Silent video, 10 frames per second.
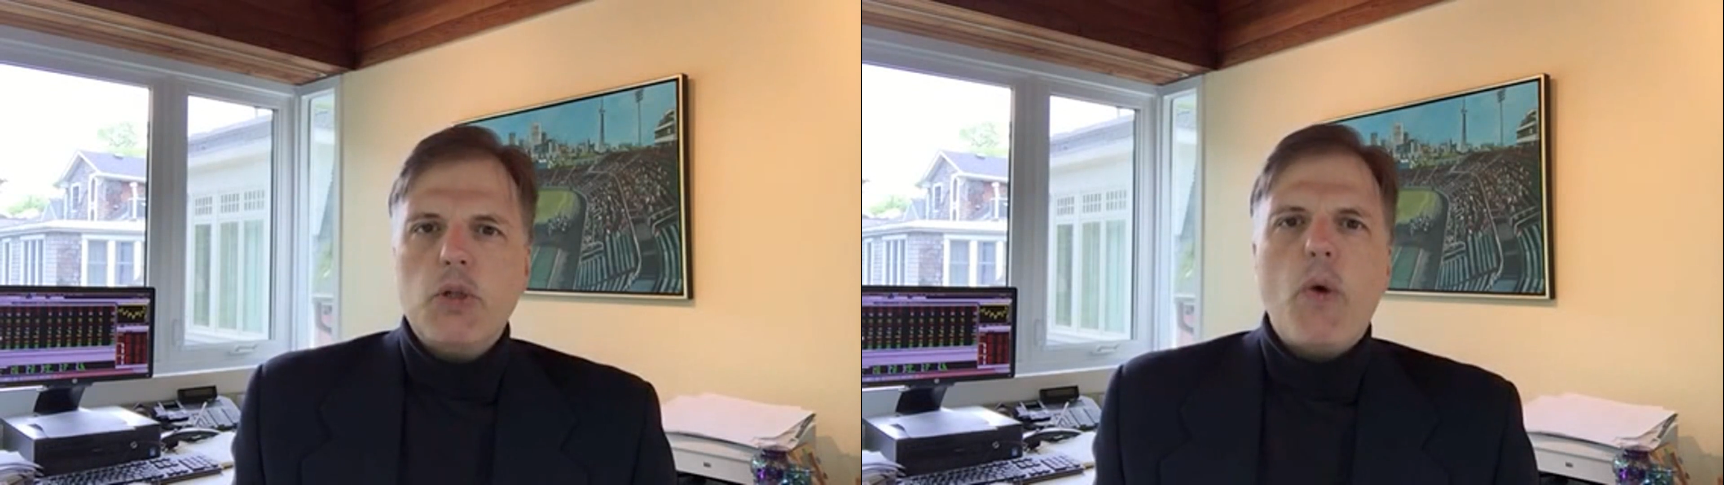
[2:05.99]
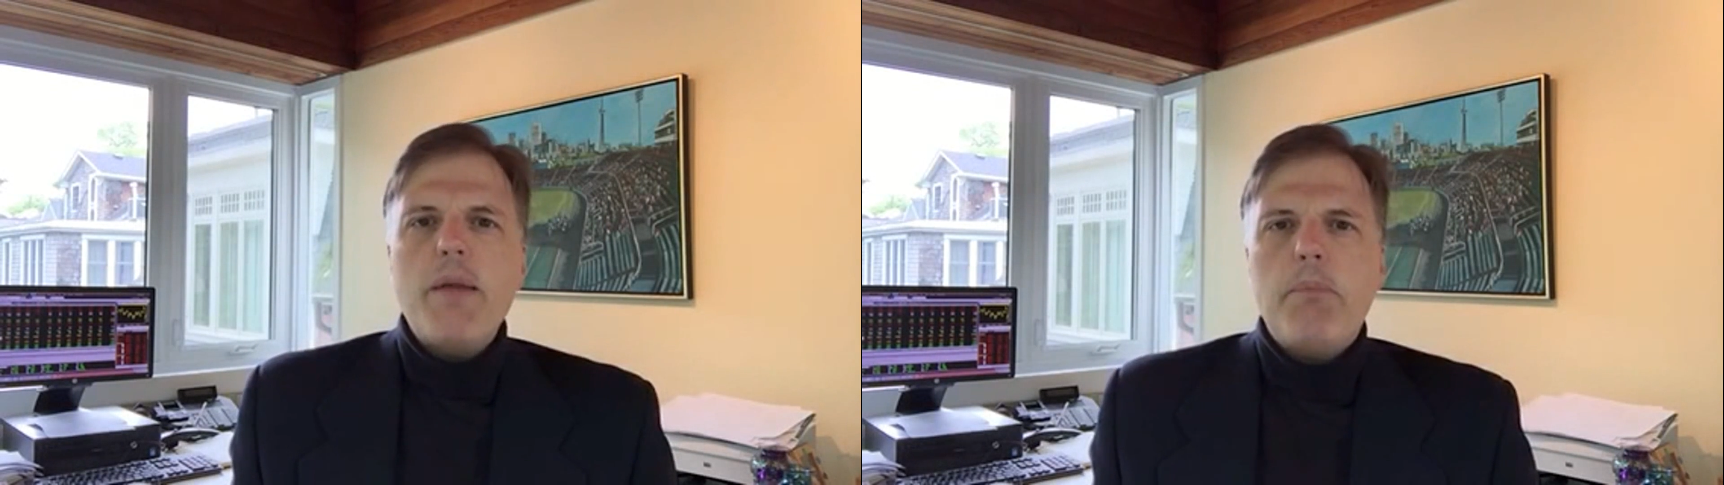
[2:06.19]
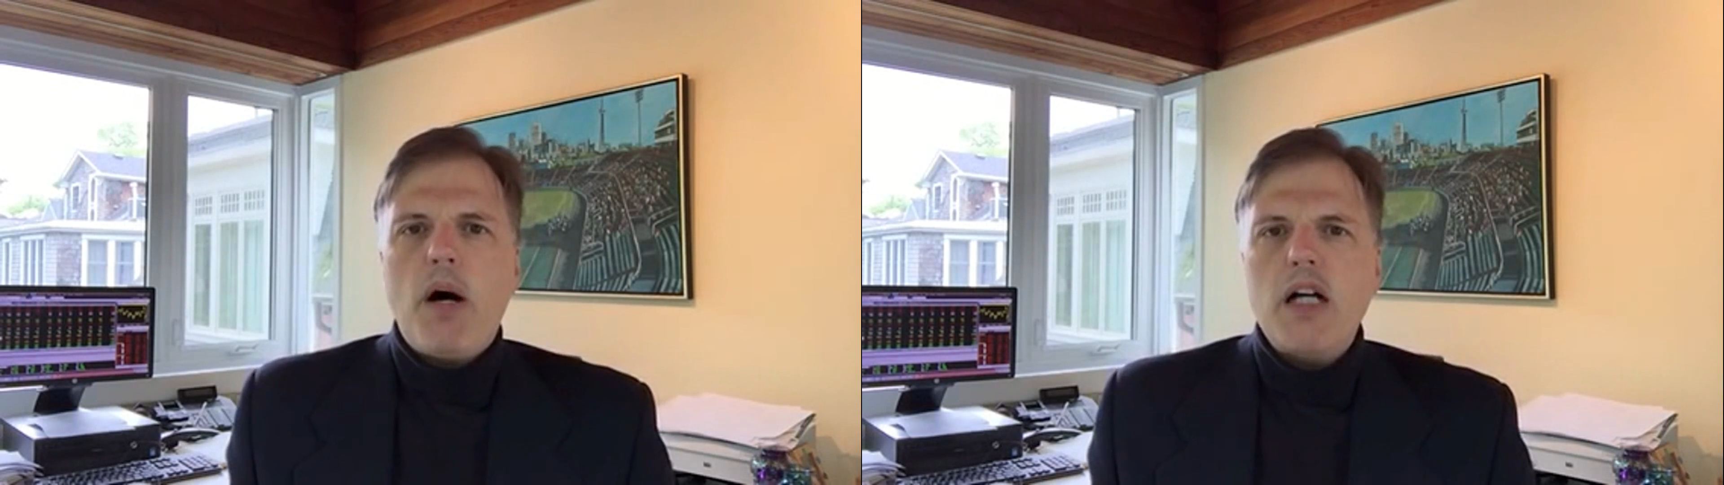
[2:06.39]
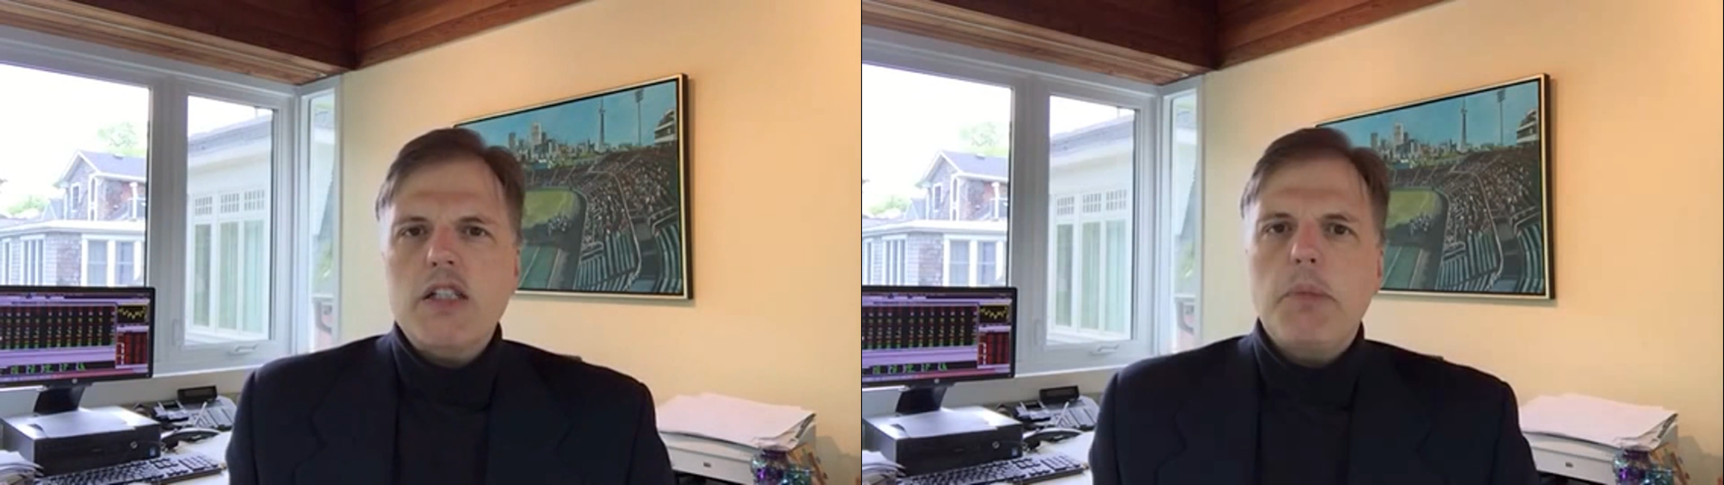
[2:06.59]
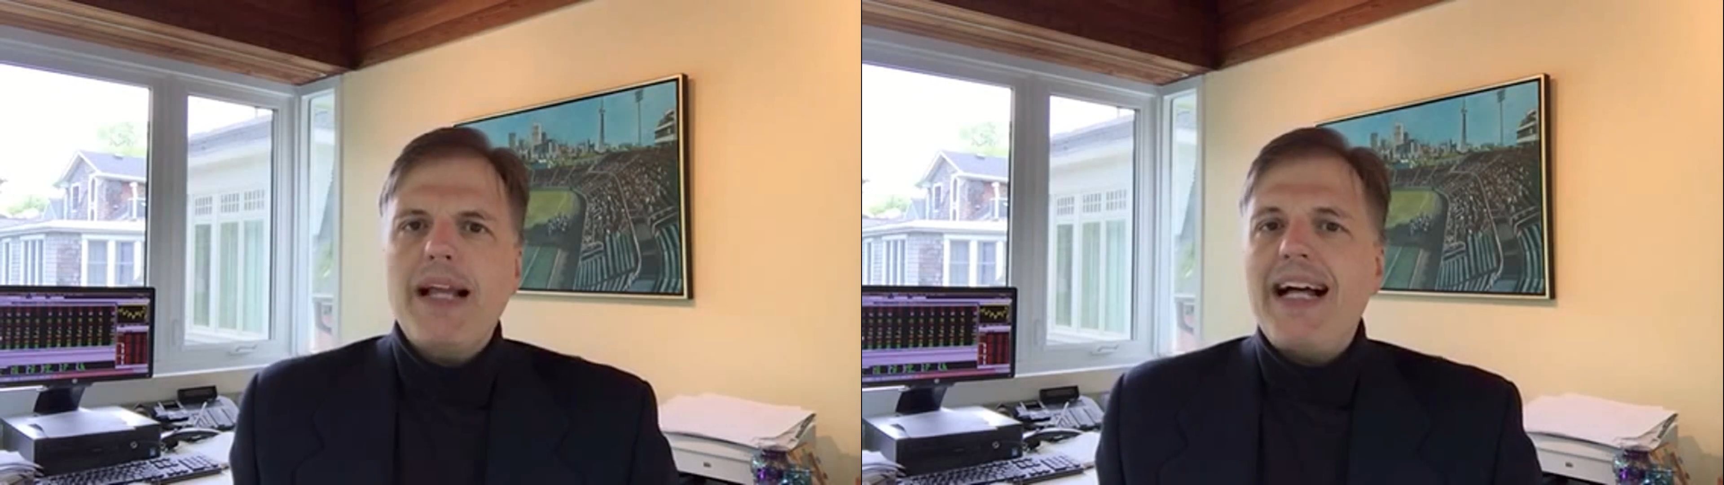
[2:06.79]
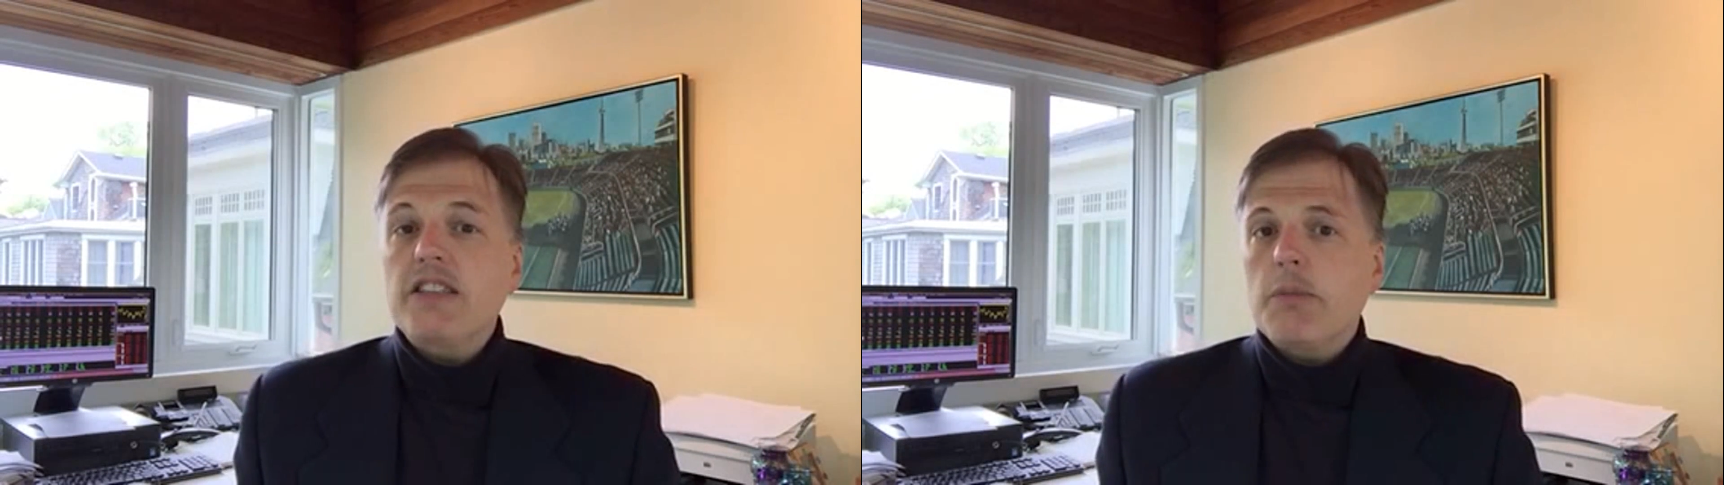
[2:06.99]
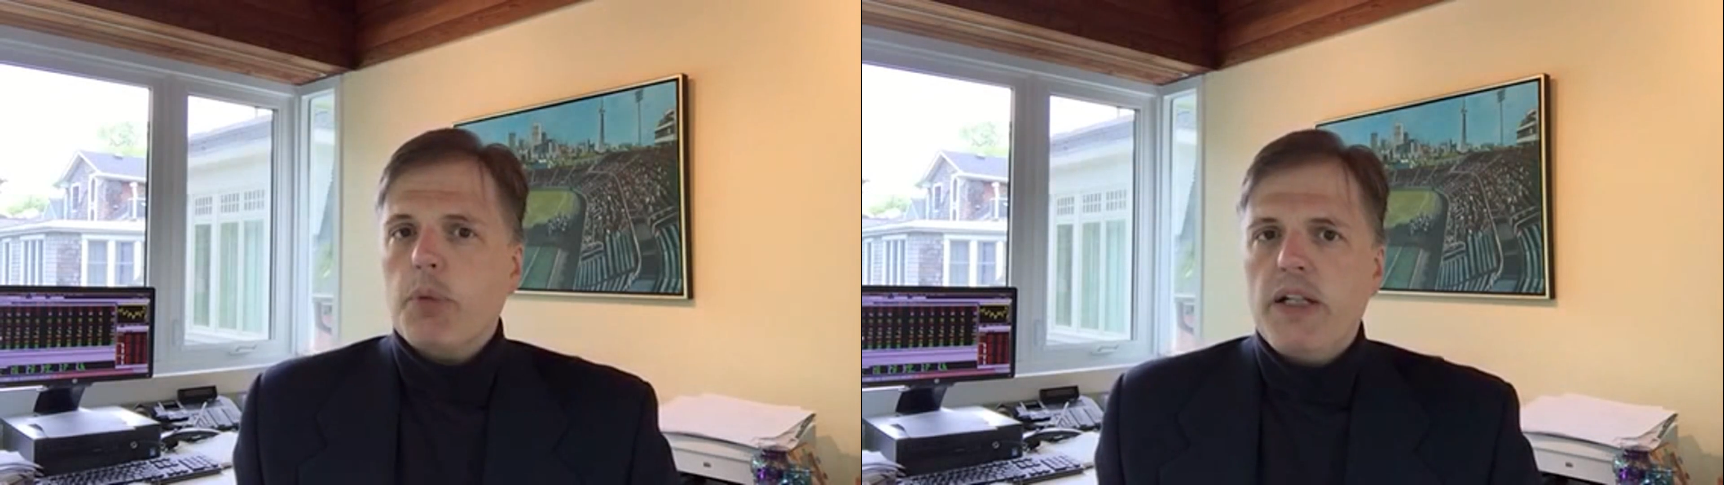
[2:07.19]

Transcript: it's quite possible asset